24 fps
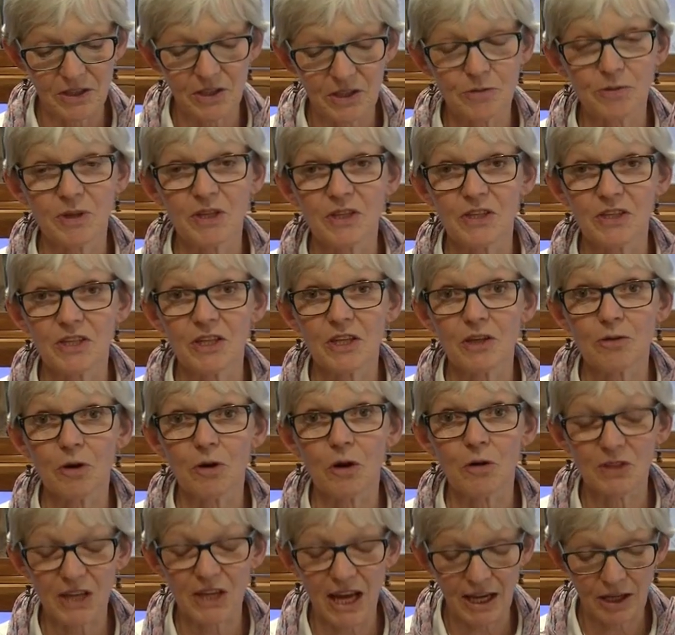
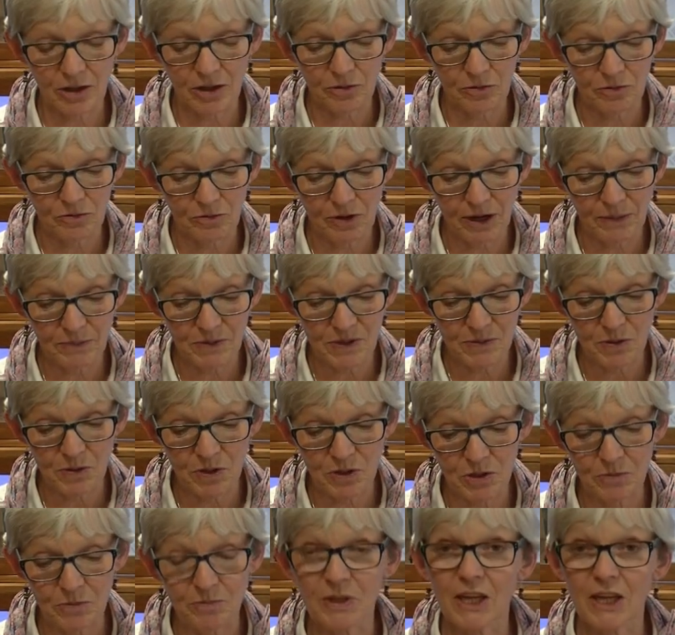20-year-old Anne Ramsbottom